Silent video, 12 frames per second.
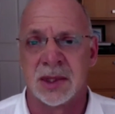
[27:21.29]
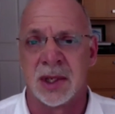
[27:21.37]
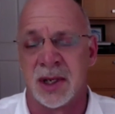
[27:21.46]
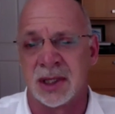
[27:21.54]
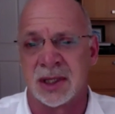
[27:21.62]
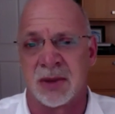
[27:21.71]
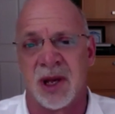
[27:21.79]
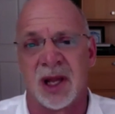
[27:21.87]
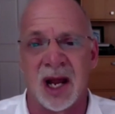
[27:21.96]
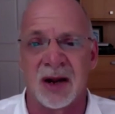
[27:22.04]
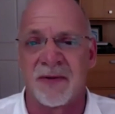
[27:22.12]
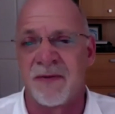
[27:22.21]
there needs to be
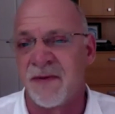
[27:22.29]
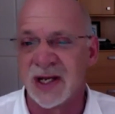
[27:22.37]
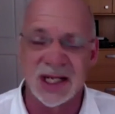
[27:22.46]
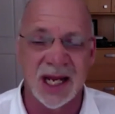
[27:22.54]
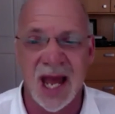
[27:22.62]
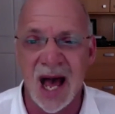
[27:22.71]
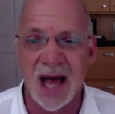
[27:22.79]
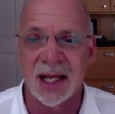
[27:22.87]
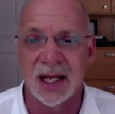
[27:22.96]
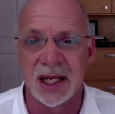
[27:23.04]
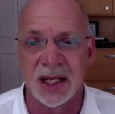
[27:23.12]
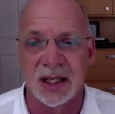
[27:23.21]
a lot of
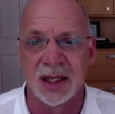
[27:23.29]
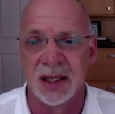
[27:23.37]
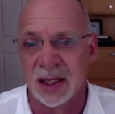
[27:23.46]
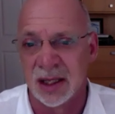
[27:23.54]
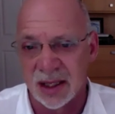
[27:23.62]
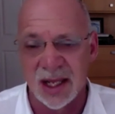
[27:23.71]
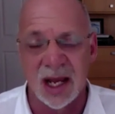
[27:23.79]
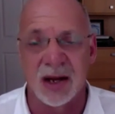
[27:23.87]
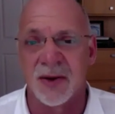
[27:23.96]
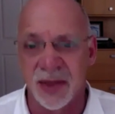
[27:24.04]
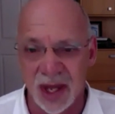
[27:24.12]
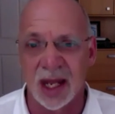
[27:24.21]
physicality
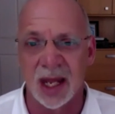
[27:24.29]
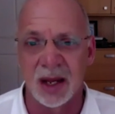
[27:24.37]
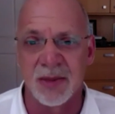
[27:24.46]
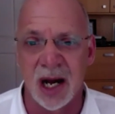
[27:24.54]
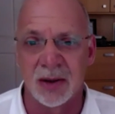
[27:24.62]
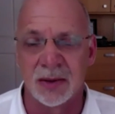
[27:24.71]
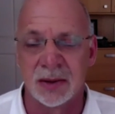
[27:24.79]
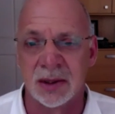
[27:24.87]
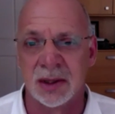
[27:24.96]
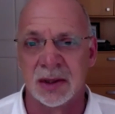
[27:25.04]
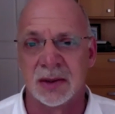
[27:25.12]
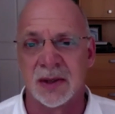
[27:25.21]
that you're thinking
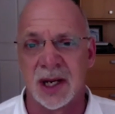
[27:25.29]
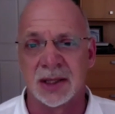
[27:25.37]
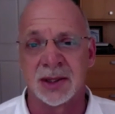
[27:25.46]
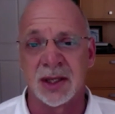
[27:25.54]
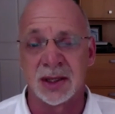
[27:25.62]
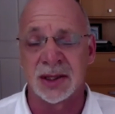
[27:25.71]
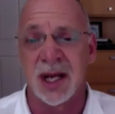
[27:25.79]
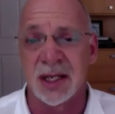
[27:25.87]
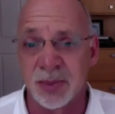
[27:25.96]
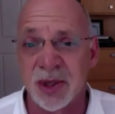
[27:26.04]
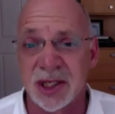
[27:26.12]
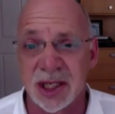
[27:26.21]
about, right? So there's
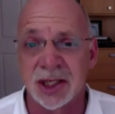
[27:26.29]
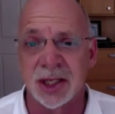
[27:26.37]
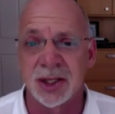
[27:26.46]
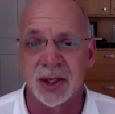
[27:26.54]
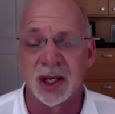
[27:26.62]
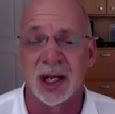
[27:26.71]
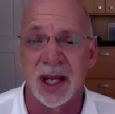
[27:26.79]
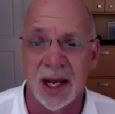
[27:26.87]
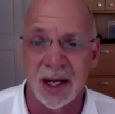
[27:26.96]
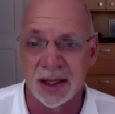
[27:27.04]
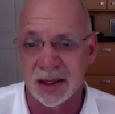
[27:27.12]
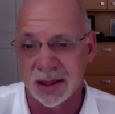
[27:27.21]
nice positions you could
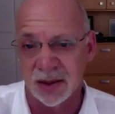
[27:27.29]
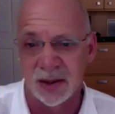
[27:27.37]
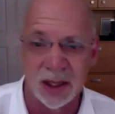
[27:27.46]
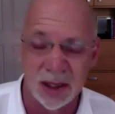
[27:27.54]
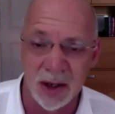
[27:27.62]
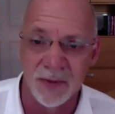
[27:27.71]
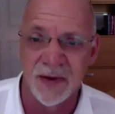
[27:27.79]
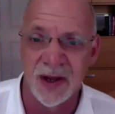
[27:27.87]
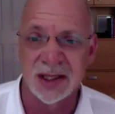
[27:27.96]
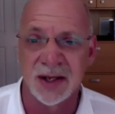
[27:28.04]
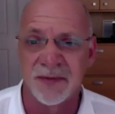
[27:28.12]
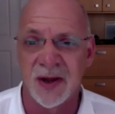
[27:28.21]
get in. So you could go
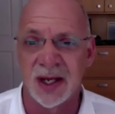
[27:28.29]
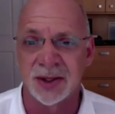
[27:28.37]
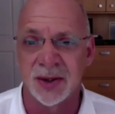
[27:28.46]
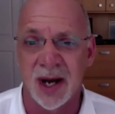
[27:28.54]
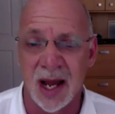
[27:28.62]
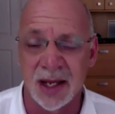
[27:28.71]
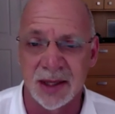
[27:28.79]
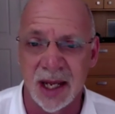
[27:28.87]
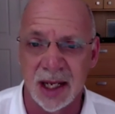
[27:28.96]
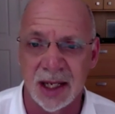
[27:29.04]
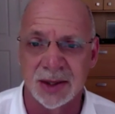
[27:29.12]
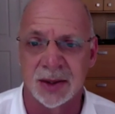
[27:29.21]
face to face or eye
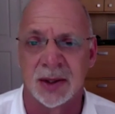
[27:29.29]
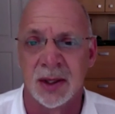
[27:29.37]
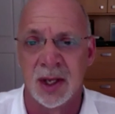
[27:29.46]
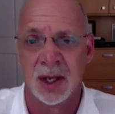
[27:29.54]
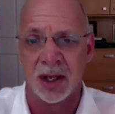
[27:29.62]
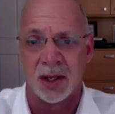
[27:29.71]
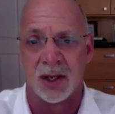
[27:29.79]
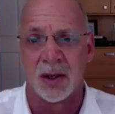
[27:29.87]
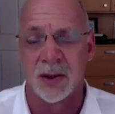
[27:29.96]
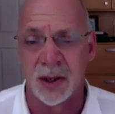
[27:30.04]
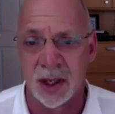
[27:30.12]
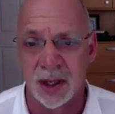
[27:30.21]
gaze, or,
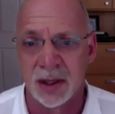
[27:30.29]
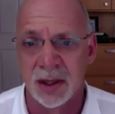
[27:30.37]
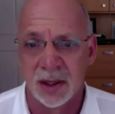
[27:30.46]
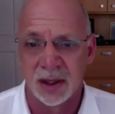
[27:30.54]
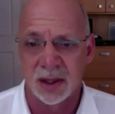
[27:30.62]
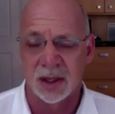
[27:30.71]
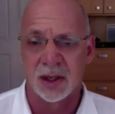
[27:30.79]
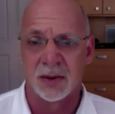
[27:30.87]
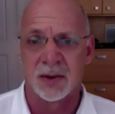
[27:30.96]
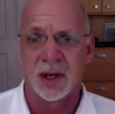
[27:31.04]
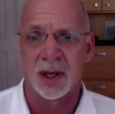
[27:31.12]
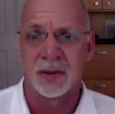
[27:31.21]
you could,
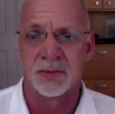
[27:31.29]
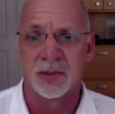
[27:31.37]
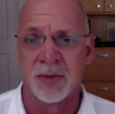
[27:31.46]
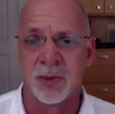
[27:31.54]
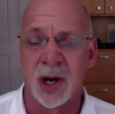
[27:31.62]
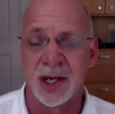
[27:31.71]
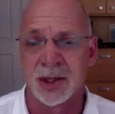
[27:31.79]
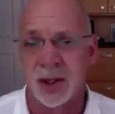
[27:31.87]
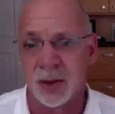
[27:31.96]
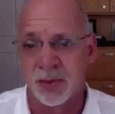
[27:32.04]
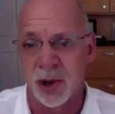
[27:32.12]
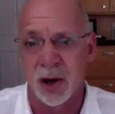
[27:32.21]

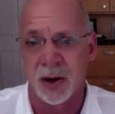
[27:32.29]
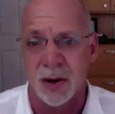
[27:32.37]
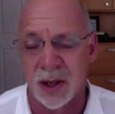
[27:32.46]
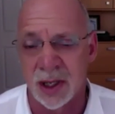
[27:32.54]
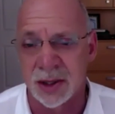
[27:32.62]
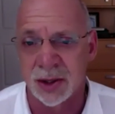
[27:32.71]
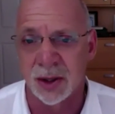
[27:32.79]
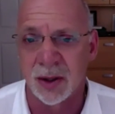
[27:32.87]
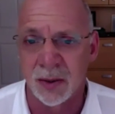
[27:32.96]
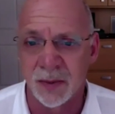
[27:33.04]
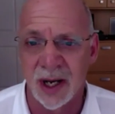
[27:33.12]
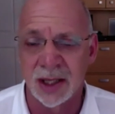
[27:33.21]
embrace your partner in
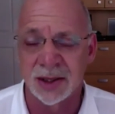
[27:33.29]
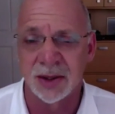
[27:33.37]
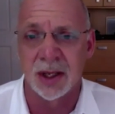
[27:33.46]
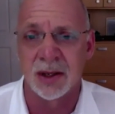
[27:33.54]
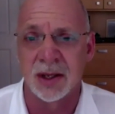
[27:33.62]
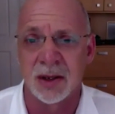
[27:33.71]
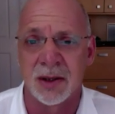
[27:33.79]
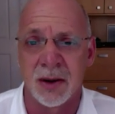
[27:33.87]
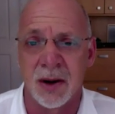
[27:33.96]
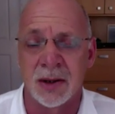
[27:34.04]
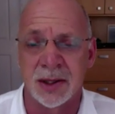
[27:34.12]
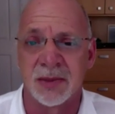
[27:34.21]
certain ways. So
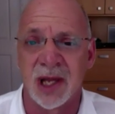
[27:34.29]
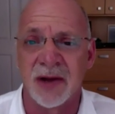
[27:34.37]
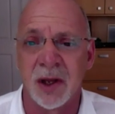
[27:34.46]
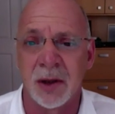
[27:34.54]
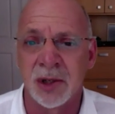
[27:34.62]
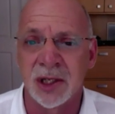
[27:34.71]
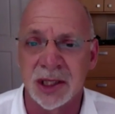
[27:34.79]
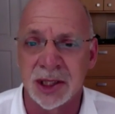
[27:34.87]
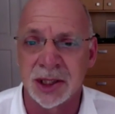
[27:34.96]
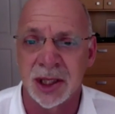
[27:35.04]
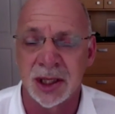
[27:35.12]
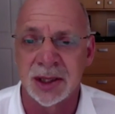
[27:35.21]
there are some lovely
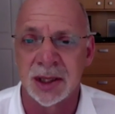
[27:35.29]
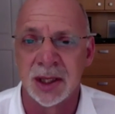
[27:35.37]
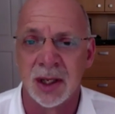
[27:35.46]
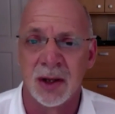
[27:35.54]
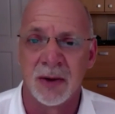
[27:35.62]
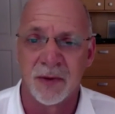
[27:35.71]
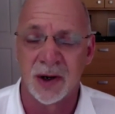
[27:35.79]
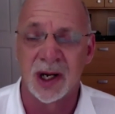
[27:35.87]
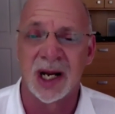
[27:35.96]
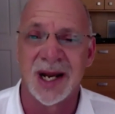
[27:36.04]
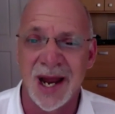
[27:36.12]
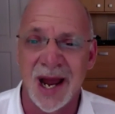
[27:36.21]
positions
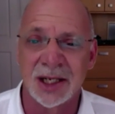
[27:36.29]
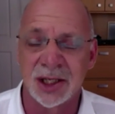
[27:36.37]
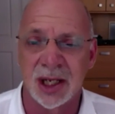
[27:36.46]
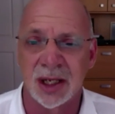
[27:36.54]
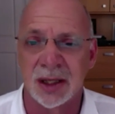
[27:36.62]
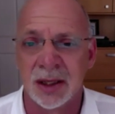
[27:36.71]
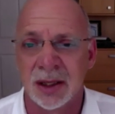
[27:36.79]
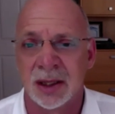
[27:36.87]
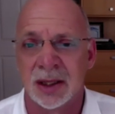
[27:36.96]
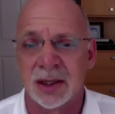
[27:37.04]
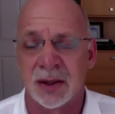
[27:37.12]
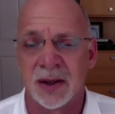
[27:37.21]
for connection
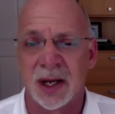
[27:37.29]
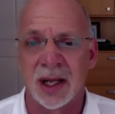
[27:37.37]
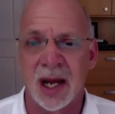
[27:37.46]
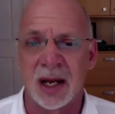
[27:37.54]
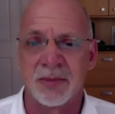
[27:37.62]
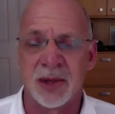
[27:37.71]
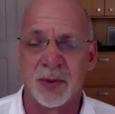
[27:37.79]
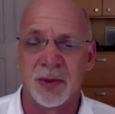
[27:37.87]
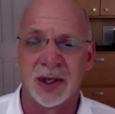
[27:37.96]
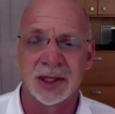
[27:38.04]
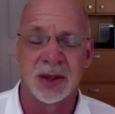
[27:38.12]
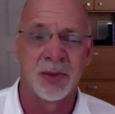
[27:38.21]
during that.
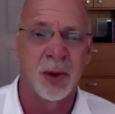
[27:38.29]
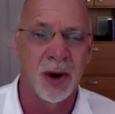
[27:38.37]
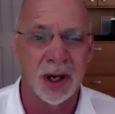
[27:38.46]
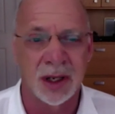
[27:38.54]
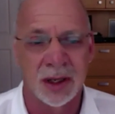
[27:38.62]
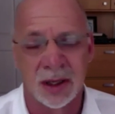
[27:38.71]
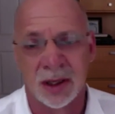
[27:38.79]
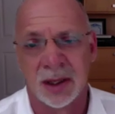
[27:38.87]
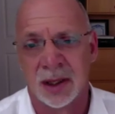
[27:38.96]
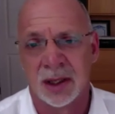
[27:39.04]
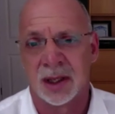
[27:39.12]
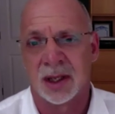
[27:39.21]
But what's important
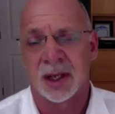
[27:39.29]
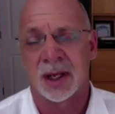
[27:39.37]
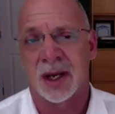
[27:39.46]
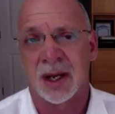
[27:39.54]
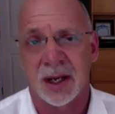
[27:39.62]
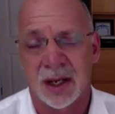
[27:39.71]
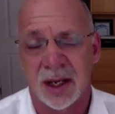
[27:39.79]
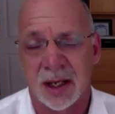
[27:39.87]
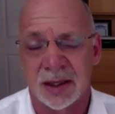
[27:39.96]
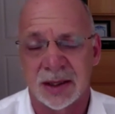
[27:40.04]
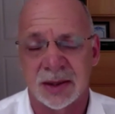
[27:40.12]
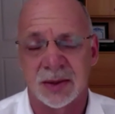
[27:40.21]

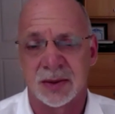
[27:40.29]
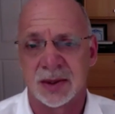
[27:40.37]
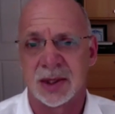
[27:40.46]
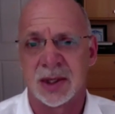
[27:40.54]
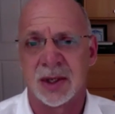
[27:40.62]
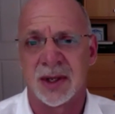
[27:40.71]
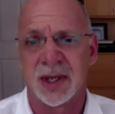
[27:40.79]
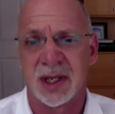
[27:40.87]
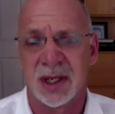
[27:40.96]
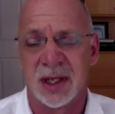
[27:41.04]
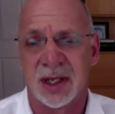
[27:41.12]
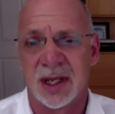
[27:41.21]
is,
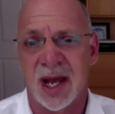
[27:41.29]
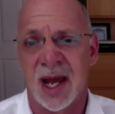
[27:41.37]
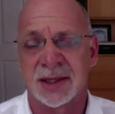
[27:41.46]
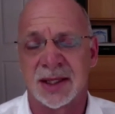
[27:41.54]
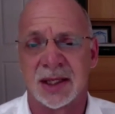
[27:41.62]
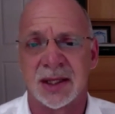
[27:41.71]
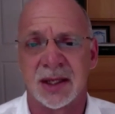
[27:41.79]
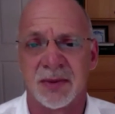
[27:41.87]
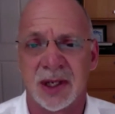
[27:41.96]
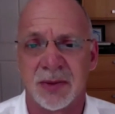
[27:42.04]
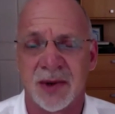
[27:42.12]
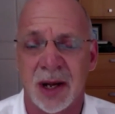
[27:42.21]
the essence.
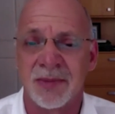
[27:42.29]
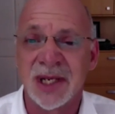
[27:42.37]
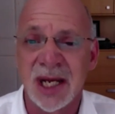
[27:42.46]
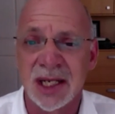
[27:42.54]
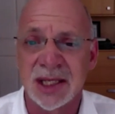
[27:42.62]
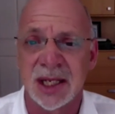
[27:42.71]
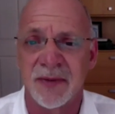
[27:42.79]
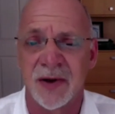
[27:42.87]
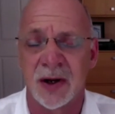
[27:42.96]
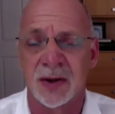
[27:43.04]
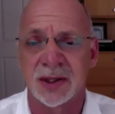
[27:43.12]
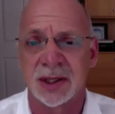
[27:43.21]
And when I'm
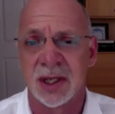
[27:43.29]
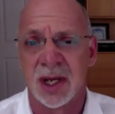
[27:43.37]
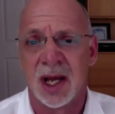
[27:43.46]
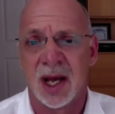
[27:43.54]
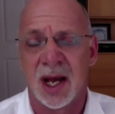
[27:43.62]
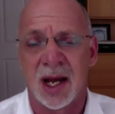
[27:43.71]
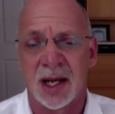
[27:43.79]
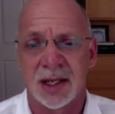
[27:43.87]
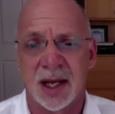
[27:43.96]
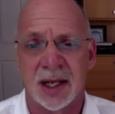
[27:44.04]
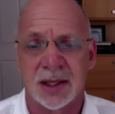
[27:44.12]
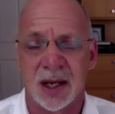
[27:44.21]
teaching folks, I
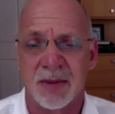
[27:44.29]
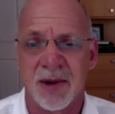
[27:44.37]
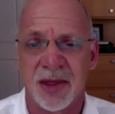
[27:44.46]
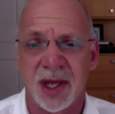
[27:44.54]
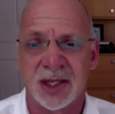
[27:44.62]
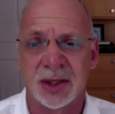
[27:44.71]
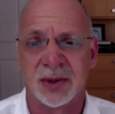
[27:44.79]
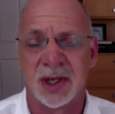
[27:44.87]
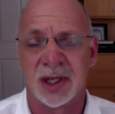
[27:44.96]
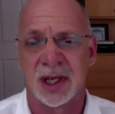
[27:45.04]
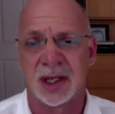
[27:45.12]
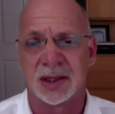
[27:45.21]
talk about these
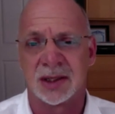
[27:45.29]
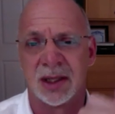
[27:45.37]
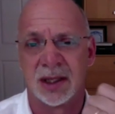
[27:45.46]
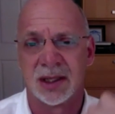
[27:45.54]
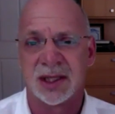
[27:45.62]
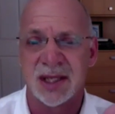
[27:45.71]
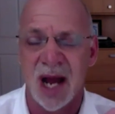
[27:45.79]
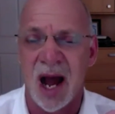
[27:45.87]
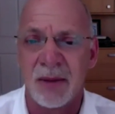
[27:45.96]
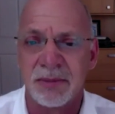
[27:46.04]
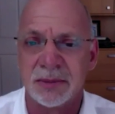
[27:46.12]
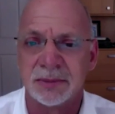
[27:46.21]
three things:
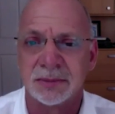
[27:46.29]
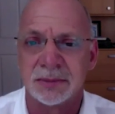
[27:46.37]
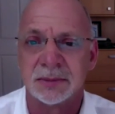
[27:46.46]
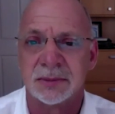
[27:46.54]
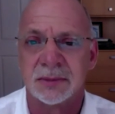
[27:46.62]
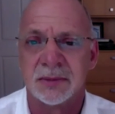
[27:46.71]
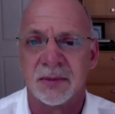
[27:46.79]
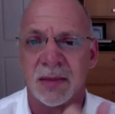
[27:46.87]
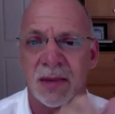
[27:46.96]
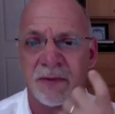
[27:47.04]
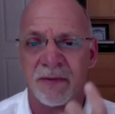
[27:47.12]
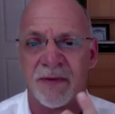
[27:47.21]
stop,
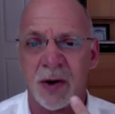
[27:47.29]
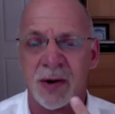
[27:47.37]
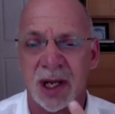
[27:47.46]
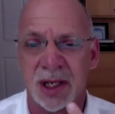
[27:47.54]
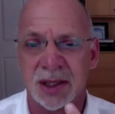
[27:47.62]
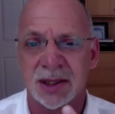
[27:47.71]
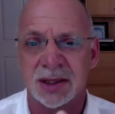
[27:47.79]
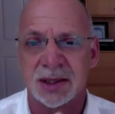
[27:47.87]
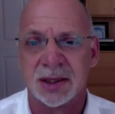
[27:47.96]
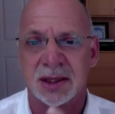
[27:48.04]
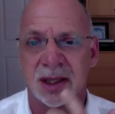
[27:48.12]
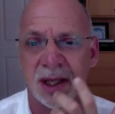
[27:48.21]

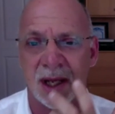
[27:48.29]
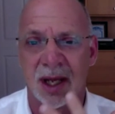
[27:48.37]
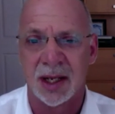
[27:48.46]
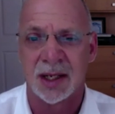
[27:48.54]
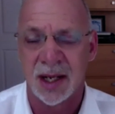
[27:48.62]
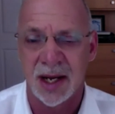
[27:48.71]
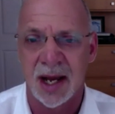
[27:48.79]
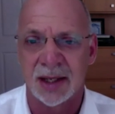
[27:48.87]
focus, and